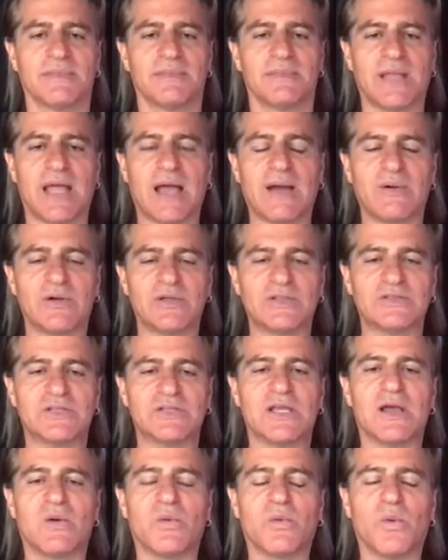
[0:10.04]
That was
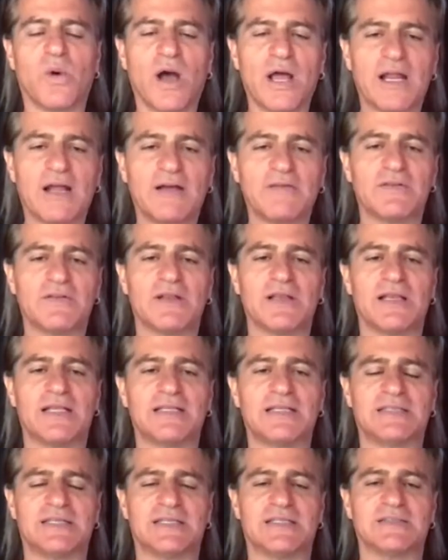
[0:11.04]
one of the
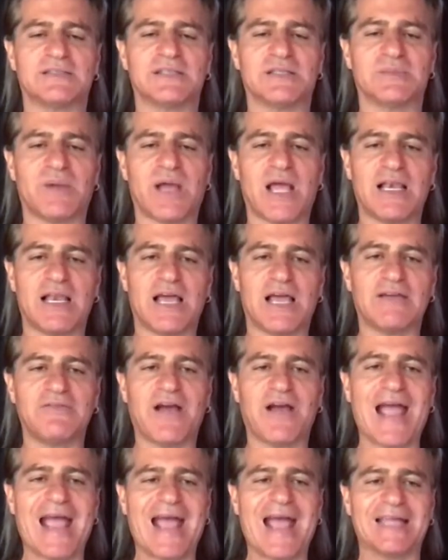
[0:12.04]
lessons in my life
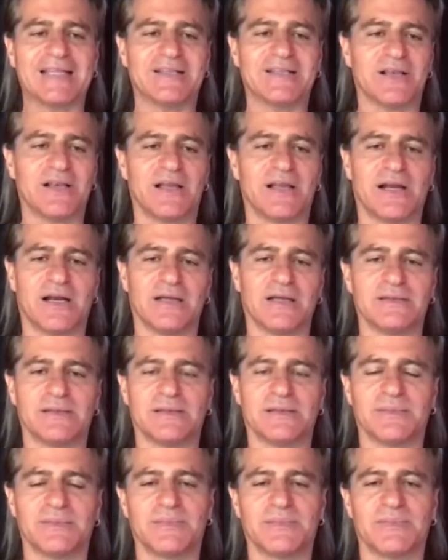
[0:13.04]
I had to learn.
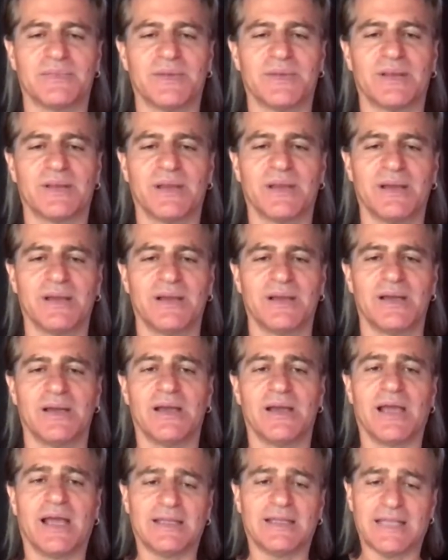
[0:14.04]

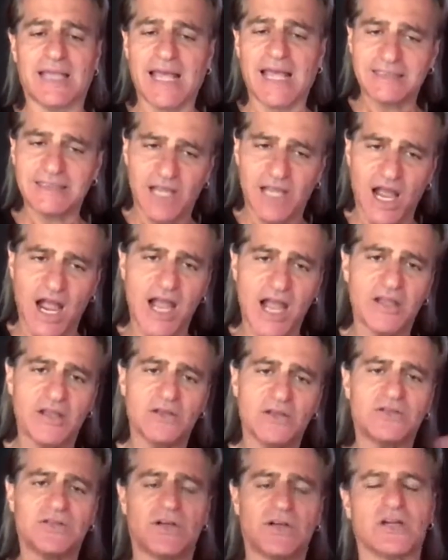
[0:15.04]
And that's how
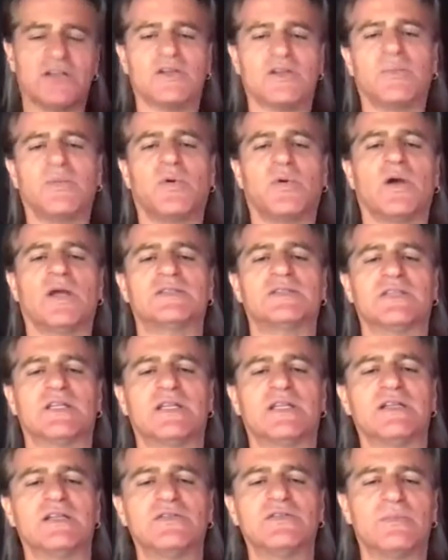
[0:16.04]
you turn the
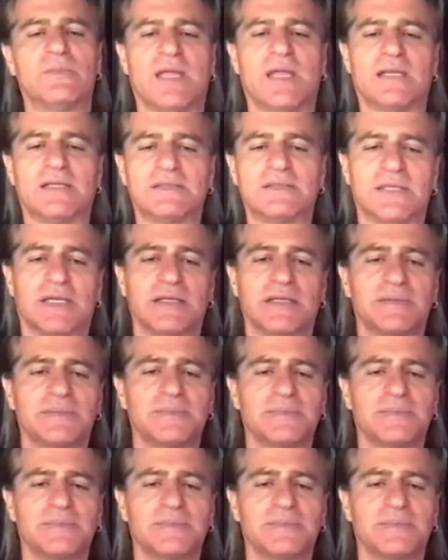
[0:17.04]
poison into medicine.